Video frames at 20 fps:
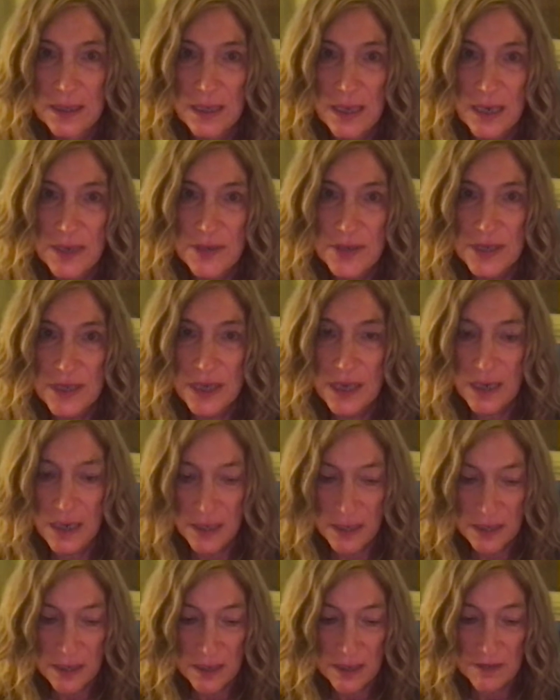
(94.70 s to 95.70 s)
The
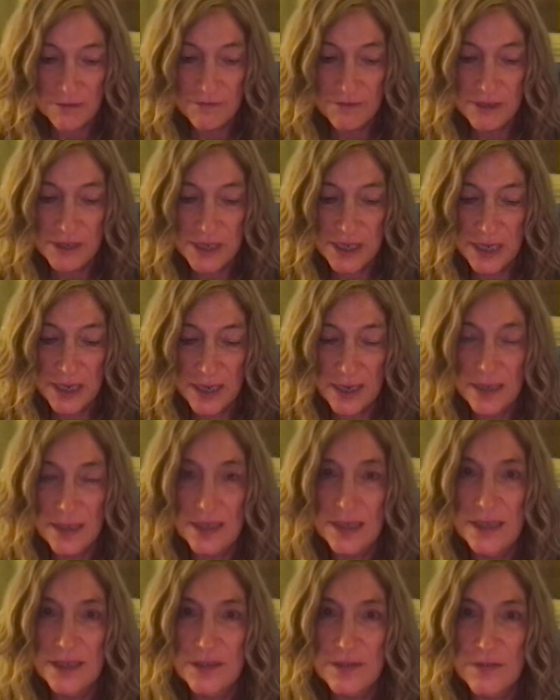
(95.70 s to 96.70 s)
a of ta
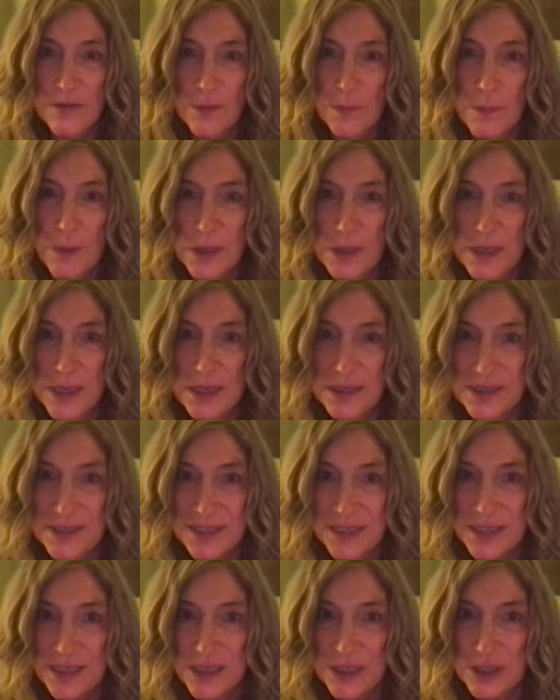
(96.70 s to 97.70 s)
is for
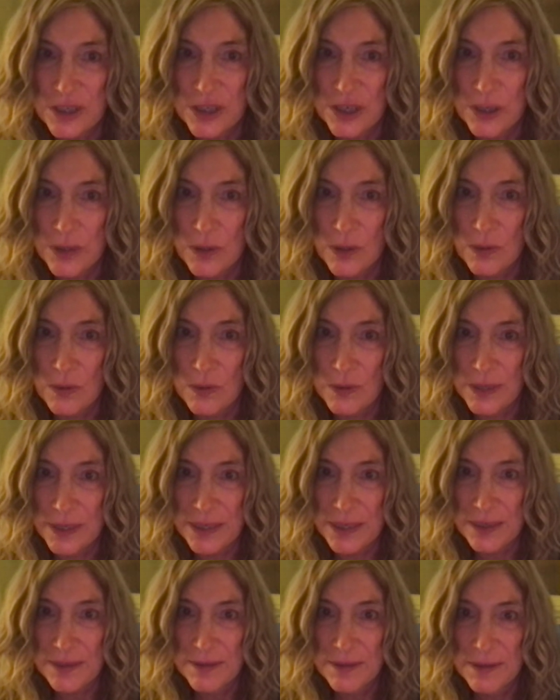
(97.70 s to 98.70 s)
pronunciation
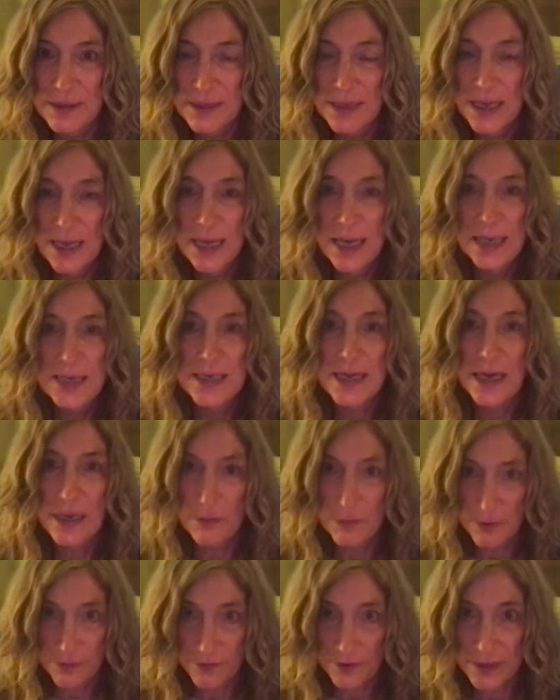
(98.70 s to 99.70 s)
only. Now,
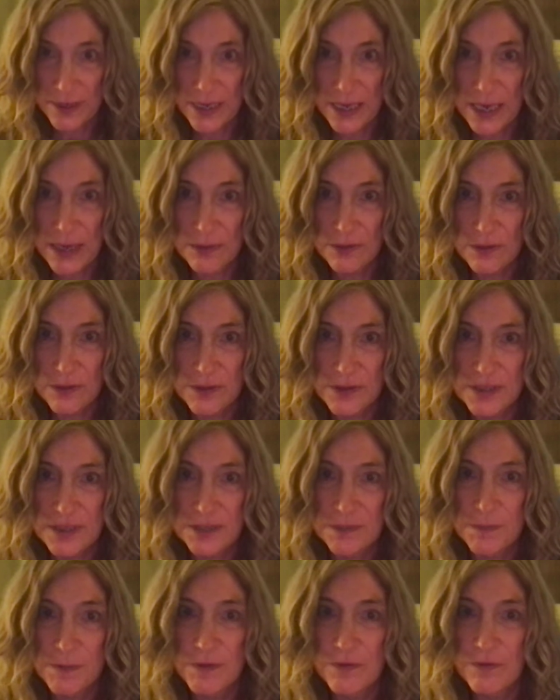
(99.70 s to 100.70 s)
we've encountered this
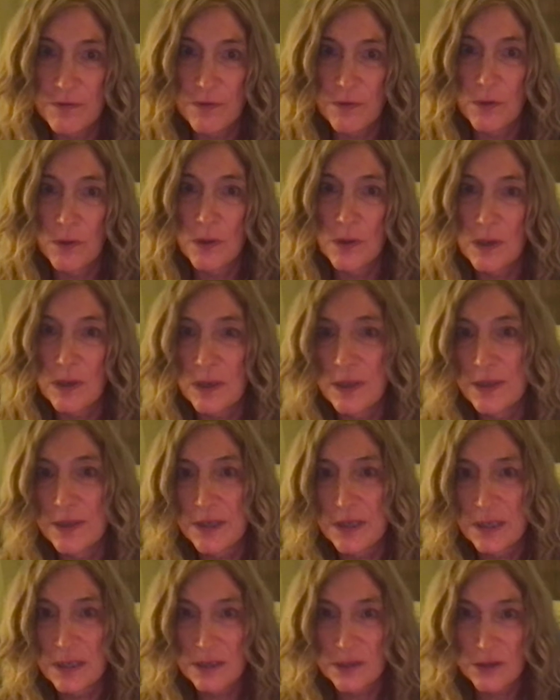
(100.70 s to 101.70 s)
before in the
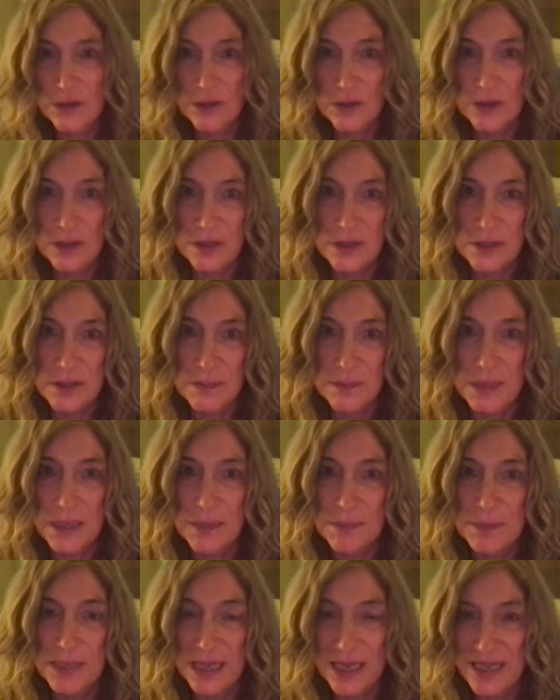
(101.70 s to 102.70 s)
Akshara
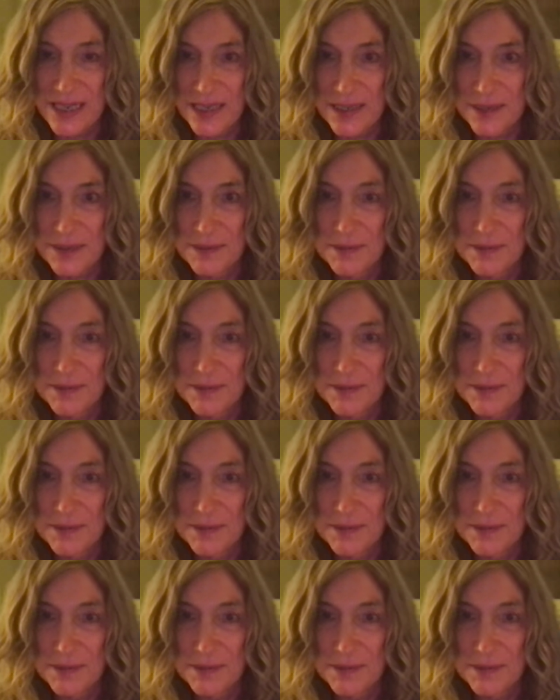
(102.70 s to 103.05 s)
Samamnaya.